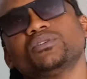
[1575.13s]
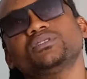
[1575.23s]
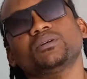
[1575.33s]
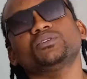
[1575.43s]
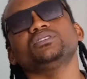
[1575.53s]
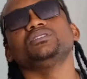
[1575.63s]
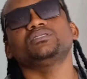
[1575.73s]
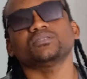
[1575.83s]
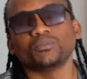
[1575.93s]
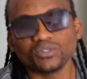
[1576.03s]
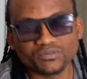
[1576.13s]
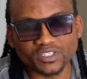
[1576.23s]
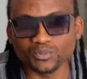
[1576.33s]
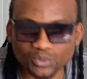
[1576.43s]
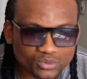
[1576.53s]
on
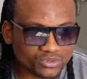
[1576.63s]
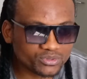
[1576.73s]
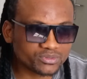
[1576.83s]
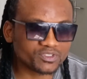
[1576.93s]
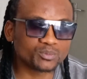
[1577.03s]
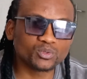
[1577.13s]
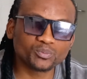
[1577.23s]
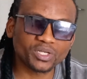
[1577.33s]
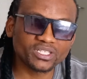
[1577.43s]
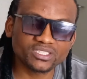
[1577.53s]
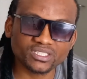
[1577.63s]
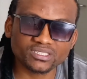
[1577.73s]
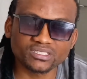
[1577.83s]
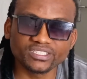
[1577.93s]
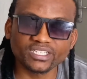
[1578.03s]
Facebook page as
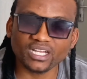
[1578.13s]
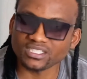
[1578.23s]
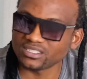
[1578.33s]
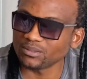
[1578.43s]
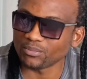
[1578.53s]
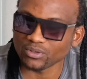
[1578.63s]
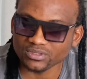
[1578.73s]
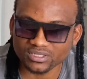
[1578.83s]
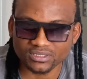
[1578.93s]
DJ Archie the Bold.